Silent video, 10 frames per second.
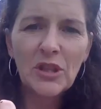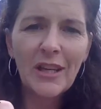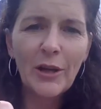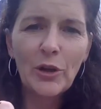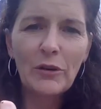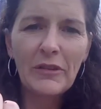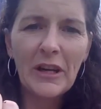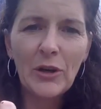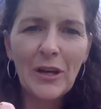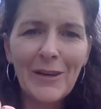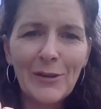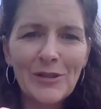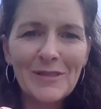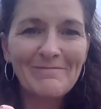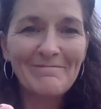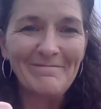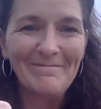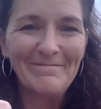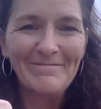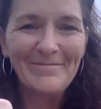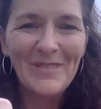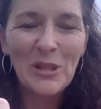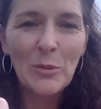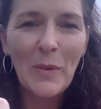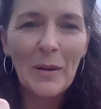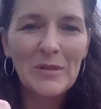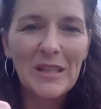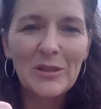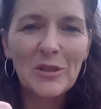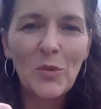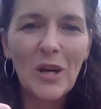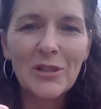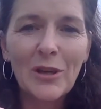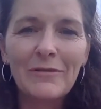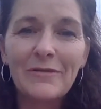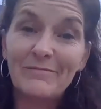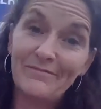you get under your fingernails that your mom tells you to wash off.